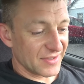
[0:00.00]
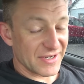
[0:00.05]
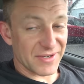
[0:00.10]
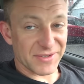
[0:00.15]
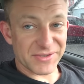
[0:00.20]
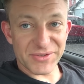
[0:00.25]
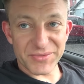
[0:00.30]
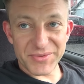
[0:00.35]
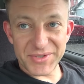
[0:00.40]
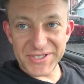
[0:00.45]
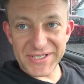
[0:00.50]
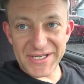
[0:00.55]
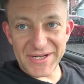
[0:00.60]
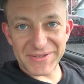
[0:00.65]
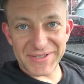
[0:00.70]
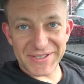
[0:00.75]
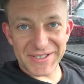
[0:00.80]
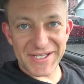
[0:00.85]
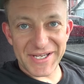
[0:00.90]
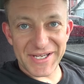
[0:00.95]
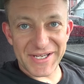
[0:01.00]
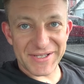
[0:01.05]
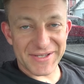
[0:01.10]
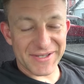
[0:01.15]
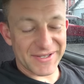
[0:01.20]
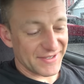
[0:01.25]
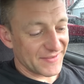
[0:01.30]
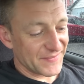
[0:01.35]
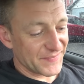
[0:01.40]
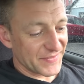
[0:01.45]
I also reached out to
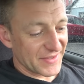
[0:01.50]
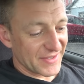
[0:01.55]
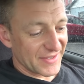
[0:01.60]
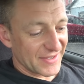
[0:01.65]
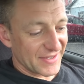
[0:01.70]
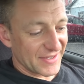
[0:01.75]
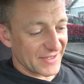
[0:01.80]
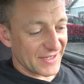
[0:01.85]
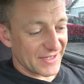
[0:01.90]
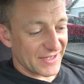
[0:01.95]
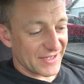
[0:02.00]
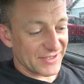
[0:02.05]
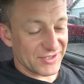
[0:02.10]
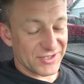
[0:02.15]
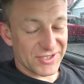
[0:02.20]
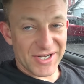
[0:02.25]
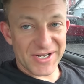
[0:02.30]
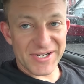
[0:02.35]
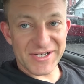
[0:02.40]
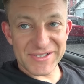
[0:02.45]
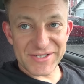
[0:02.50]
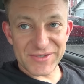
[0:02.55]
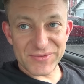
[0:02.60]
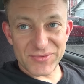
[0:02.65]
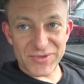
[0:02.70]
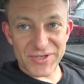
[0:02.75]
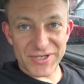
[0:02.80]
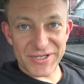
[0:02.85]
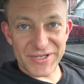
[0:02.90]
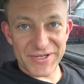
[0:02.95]
Keith and John is the
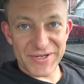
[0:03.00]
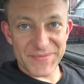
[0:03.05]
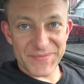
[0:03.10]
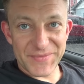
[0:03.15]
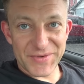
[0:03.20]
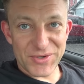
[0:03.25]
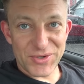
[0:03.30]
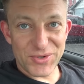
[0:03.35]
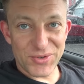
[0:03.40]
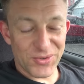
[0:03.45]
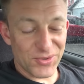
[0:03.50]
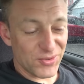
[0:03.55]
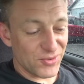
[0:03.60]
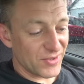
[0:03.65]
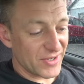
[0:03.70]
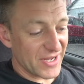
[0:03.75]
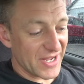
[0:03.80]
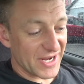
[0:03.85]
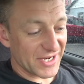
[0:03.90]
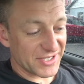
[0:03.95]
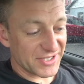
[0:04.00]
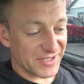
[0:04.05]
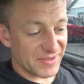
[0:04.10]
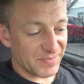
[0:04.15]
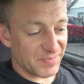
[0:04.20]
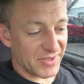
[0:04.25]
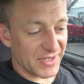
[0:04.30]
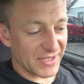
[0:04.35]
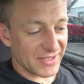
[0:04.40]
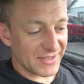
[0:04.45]
one who
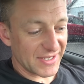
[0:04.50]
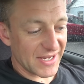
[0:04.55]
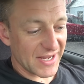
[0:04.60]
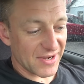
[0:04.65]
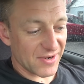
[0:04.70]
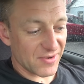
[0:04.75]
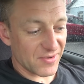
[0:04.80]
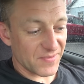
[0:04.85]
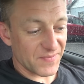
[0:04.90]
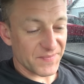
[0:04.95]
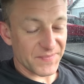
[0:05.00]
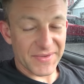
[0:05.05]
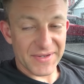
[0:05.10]
actually picked out